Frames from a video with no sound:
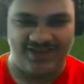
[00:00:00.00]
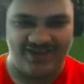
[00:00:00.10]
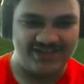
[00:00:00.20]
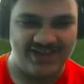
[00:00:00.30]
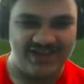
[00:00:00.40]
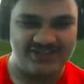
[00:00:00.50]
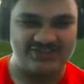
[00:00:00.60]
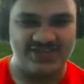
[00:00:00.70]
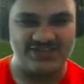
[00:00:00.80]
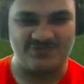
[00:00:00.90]
Yeah, the
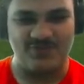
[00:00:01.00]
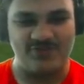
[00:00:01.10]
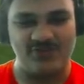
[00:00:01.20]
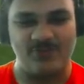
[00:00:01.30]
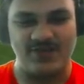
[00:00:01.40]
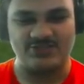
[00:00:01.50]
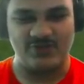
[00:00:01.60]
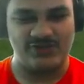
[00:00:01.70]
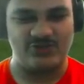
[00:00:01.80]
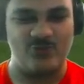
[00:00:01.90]
snake is probably the best
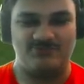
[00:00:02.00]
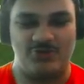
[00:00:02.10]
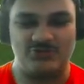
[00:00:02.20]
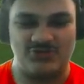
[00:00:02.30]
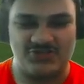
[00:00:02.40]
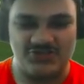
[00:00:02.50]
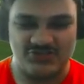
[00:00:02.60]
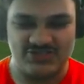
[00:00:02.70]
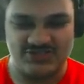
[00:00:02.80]
way to do most of these.